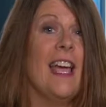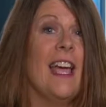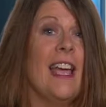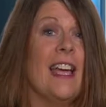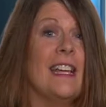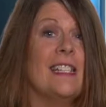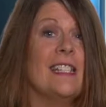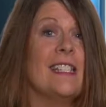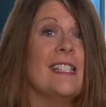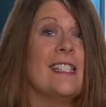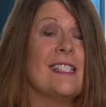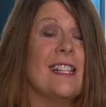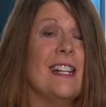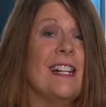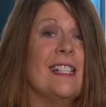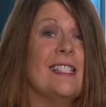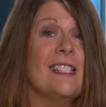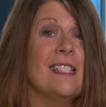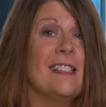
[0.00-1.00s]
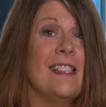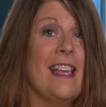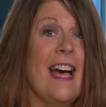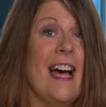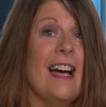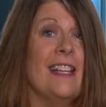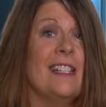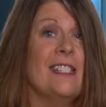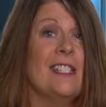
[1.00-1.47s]
and discuss
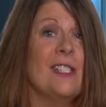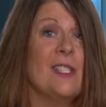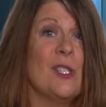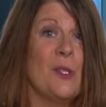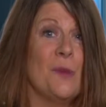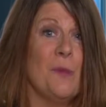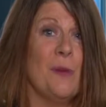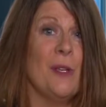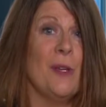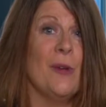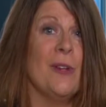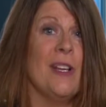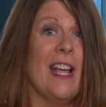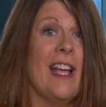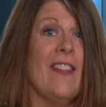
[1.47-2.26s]
that dispute.